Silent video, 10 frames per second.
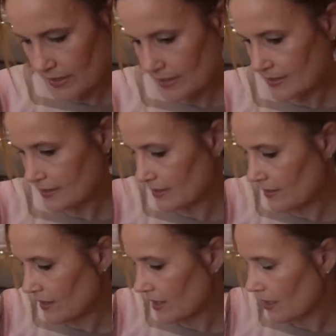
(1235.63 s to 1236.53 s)
is
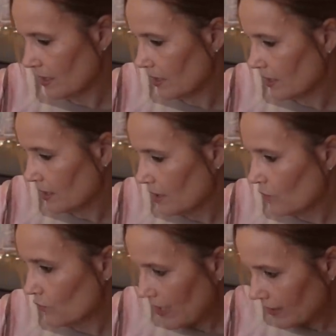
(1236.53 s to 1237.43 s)
the
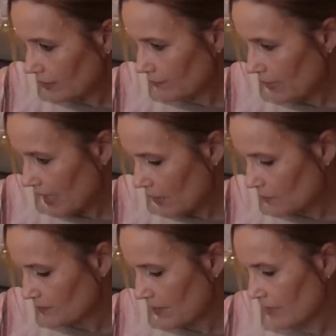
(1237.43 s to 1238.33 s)
raglan
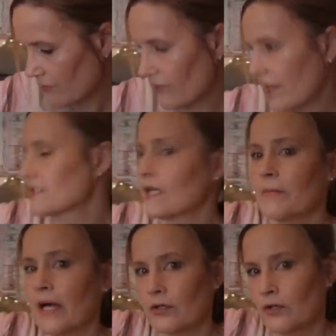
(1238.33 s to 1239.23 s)
blouse by the Friday
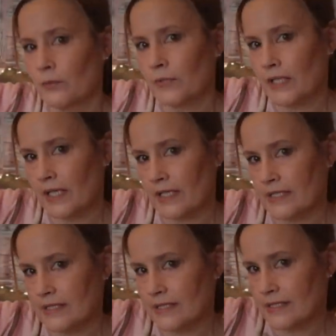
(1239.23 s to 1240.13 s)
Pattern Company. And I
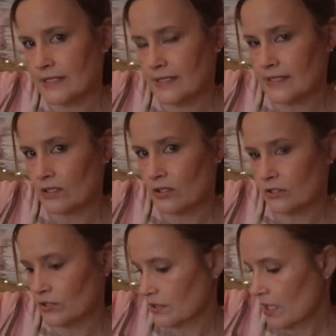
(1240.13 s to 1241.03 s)
did this in this
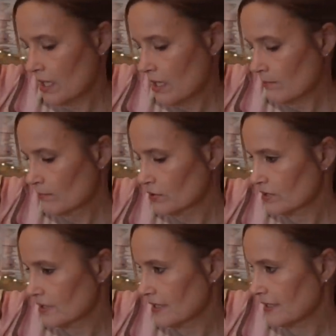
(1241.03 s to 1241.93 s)
gorgeous
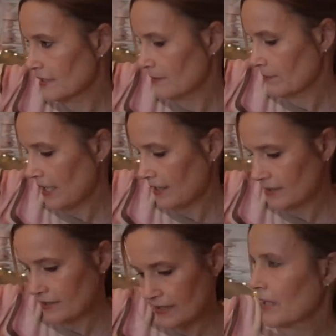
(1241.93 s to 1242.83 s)
mustard linen blend.